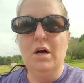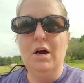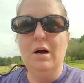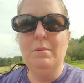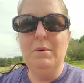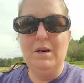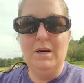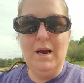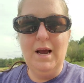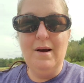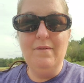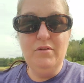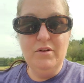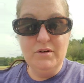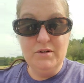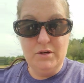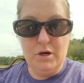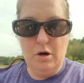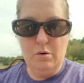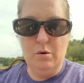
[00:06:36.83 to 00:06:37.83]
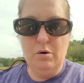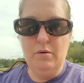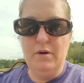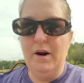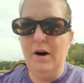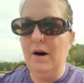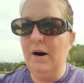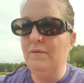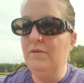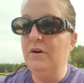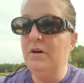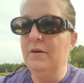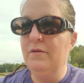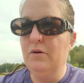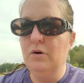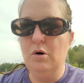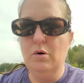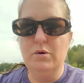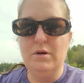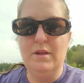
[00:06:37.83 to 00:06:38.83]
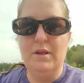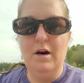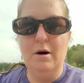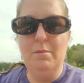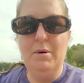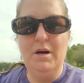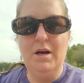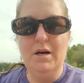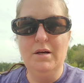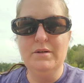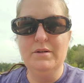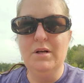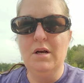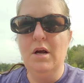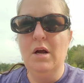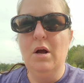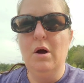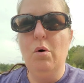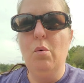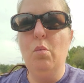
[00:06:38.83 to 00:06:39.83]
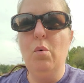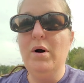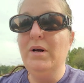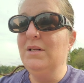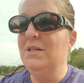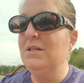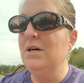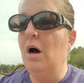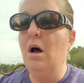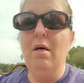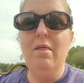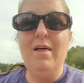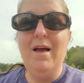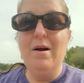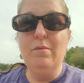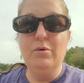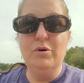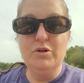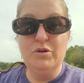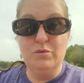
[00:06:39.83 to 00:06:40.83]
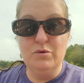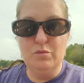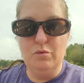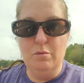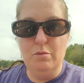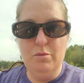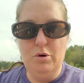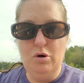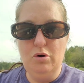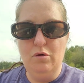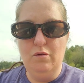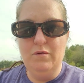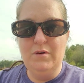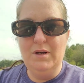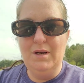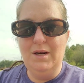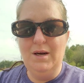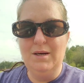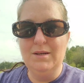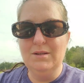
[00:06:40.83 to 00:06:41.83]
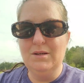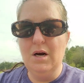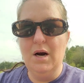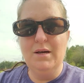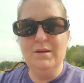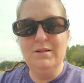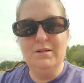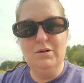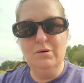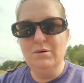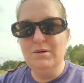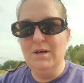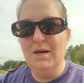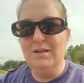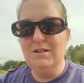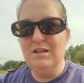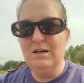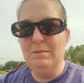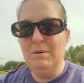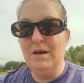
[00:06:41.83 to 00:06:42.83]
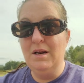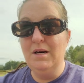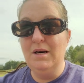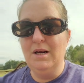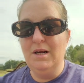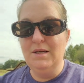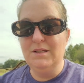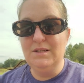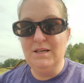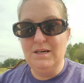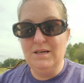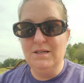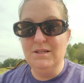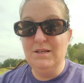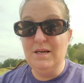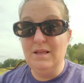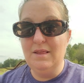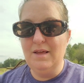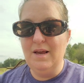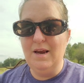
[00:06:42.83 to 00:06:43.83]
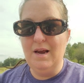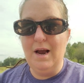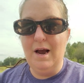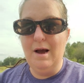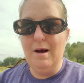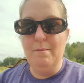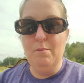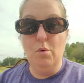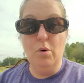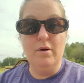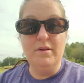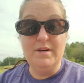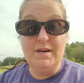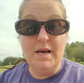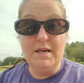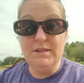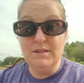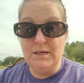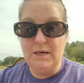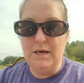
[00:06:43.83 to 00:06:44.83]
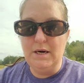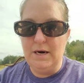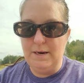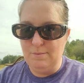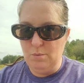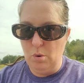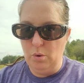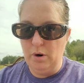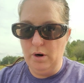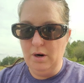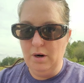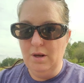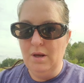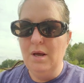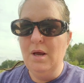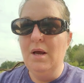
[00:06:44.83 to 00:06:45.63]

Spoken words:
have the sorrow there, have the difficulty there, because once all that was removed, is God still testing me, and does he think I'm worth testing anymore?